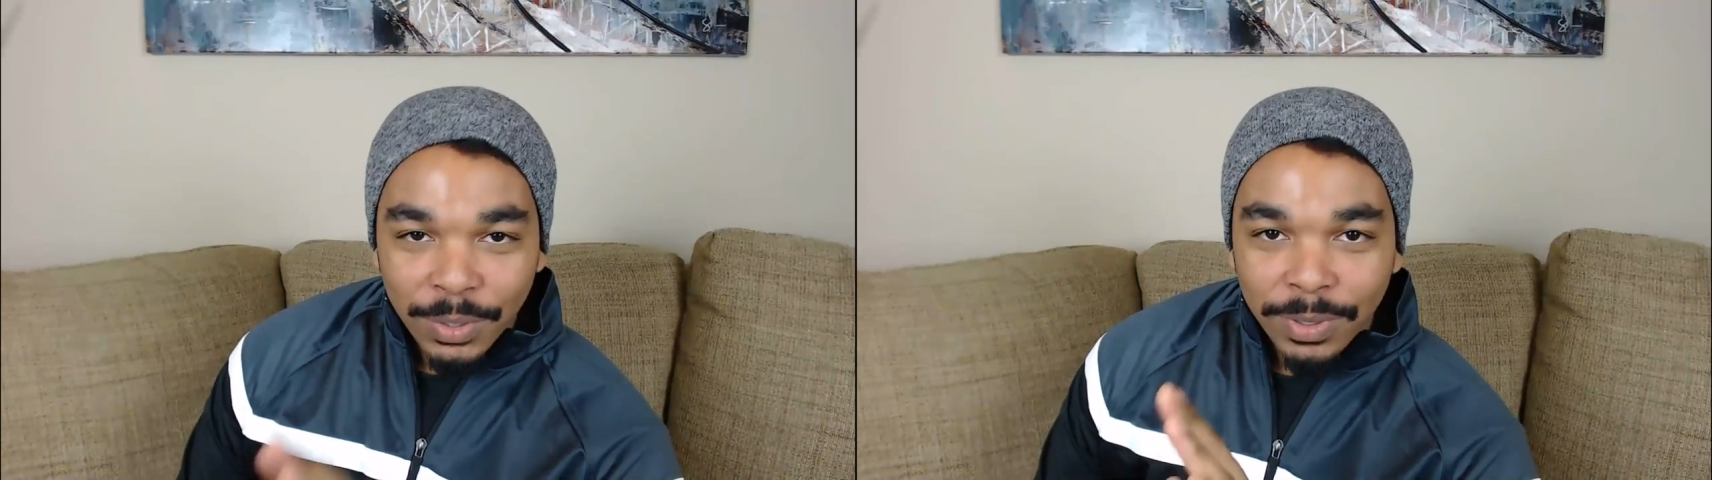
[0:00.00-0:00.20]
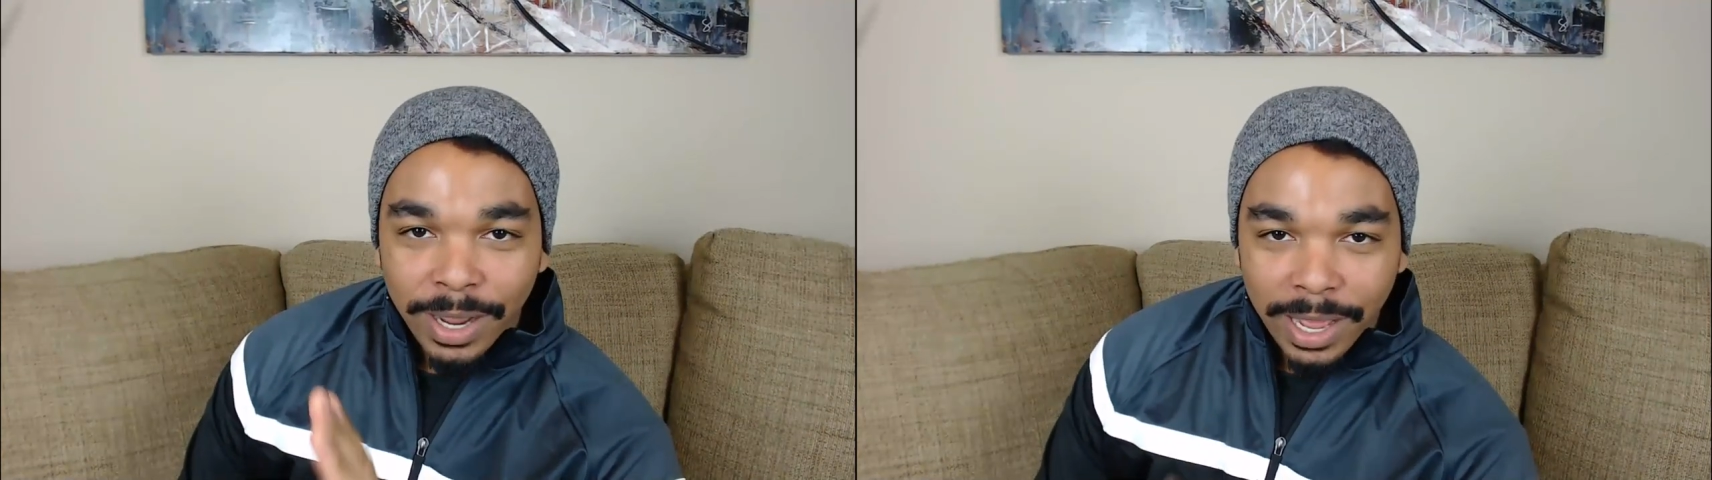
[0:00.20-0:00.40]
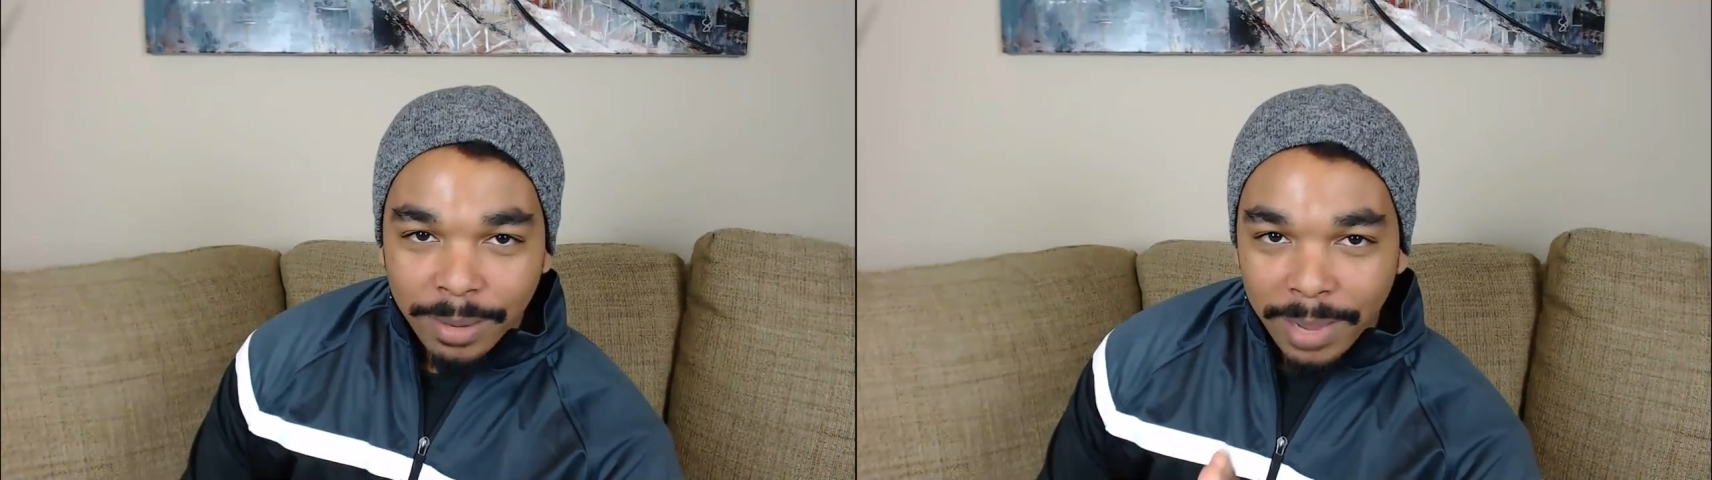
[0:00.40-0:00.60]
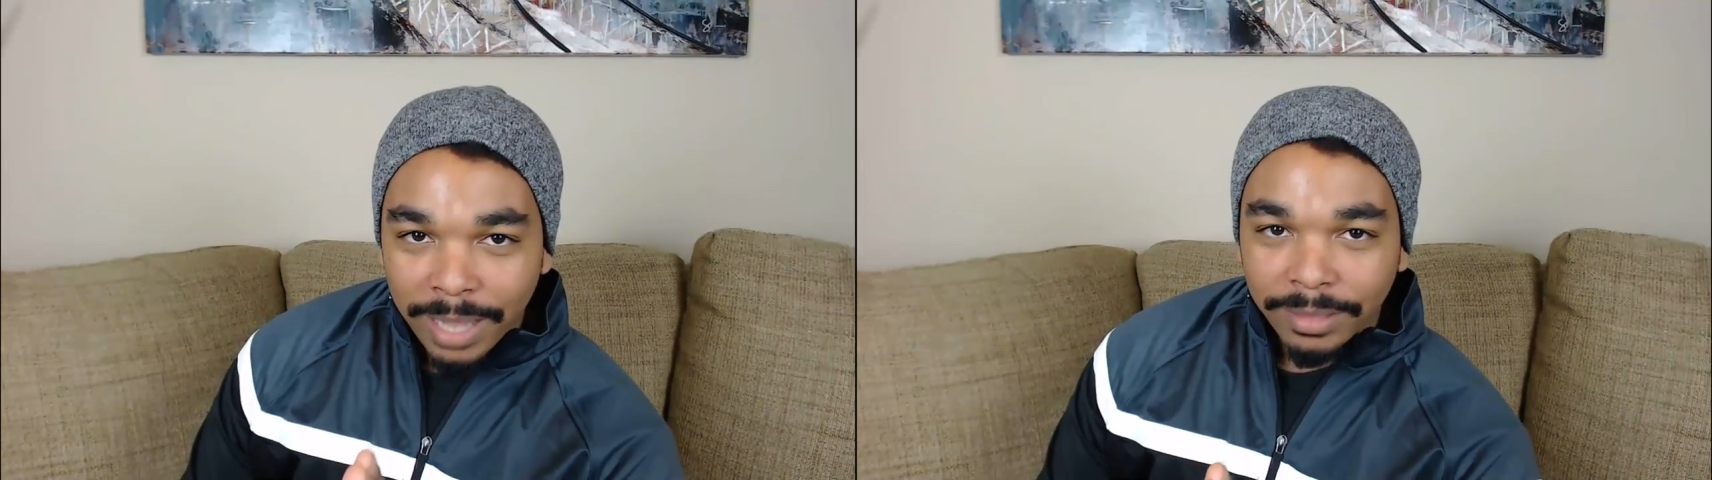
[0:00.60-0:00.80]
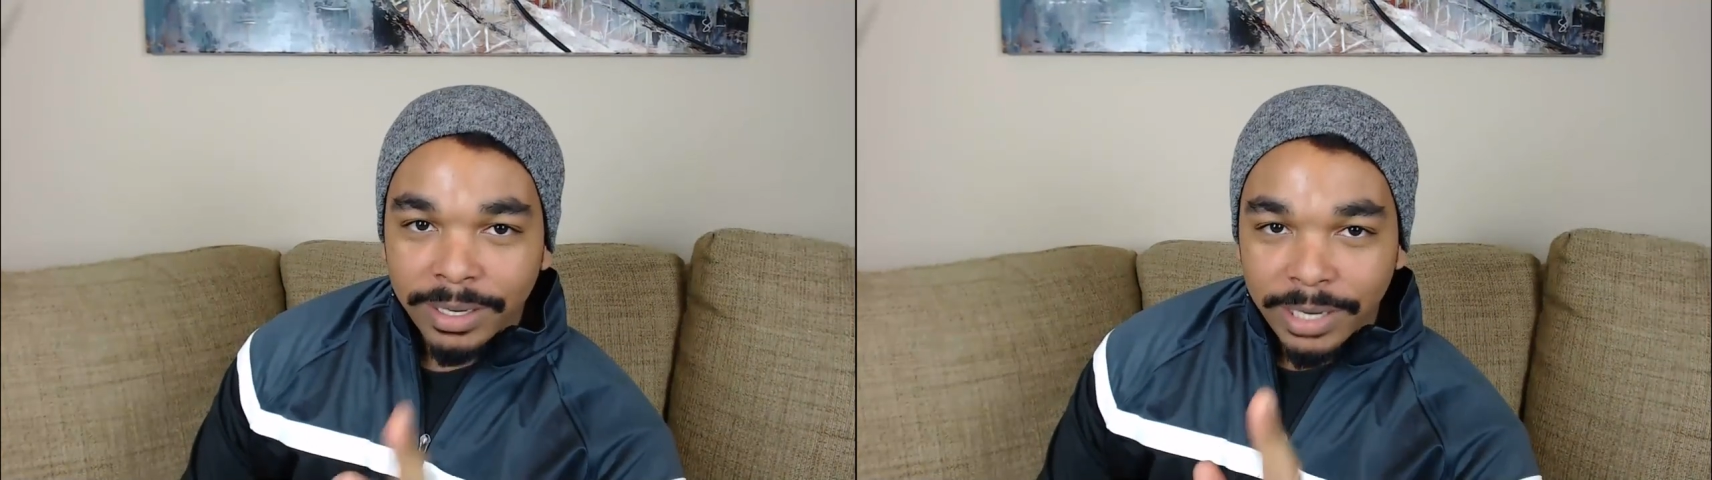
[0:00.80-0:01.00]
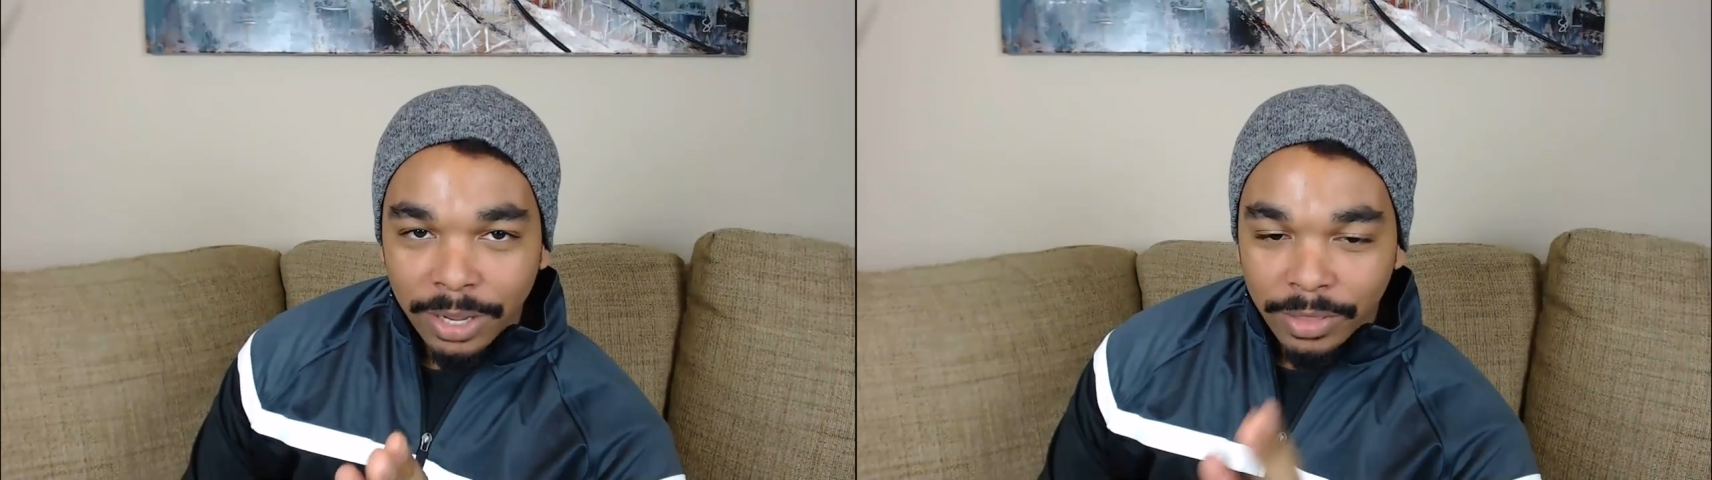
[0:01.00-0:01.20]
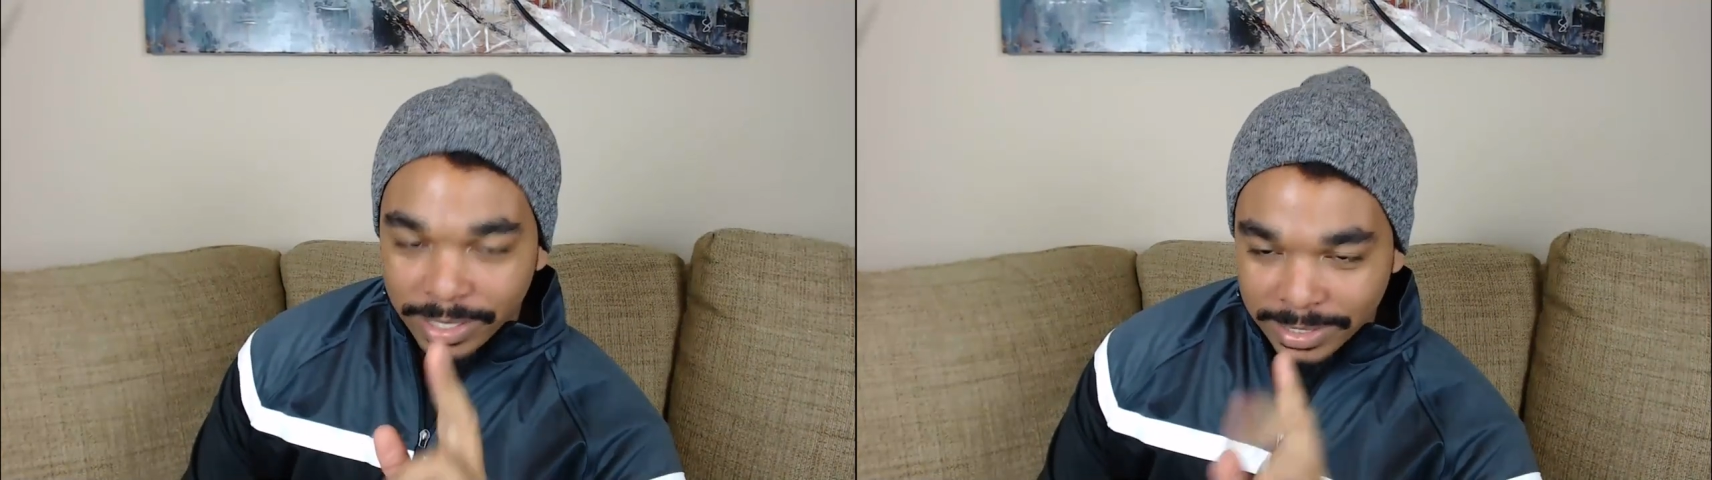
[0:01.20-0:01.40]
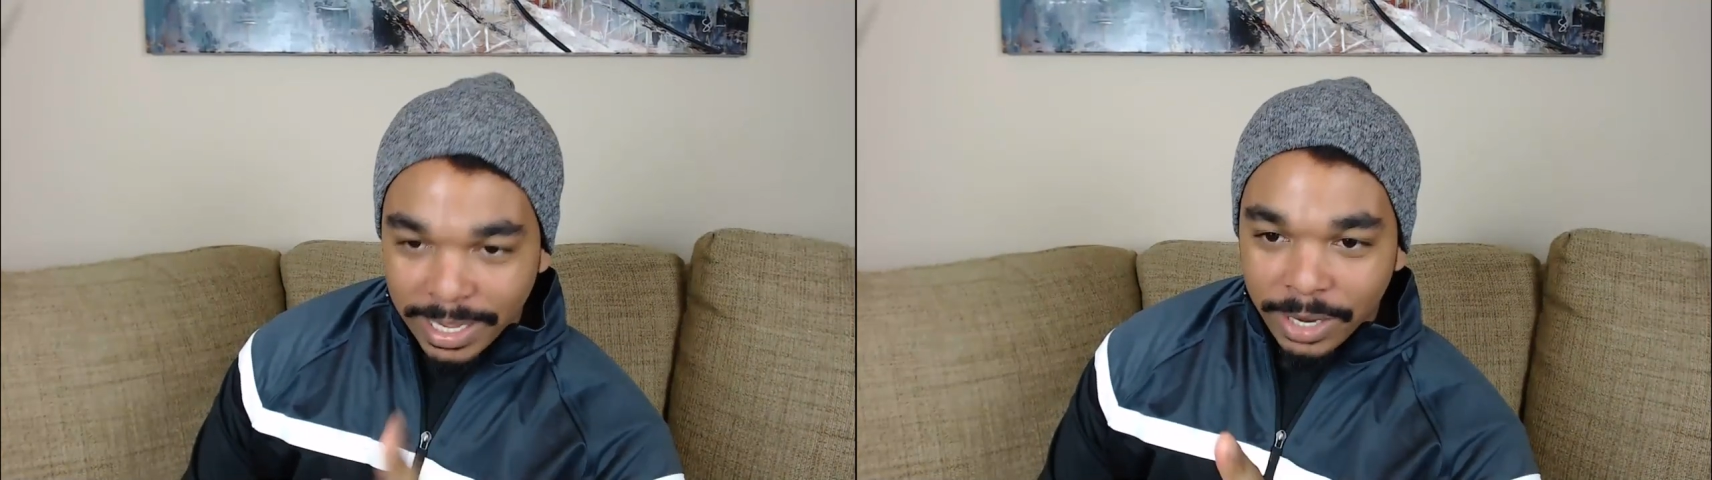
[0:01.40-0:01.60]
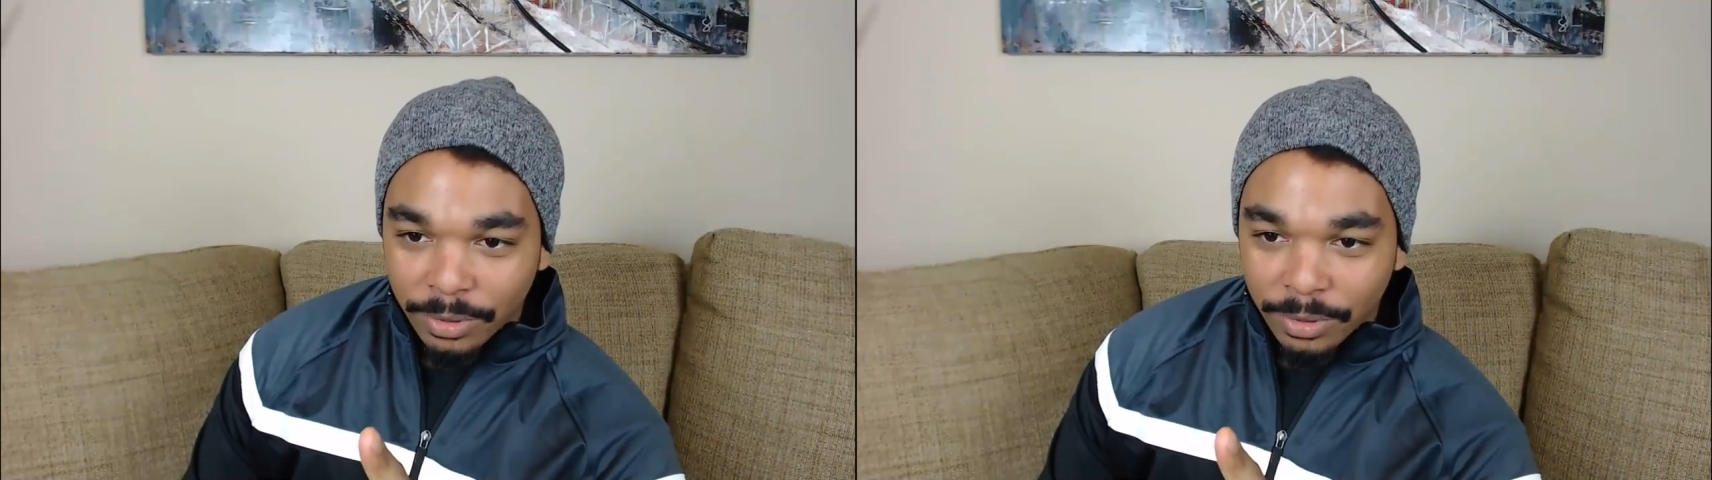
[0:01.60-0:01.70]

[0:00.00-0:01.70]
you would automatically know that it's not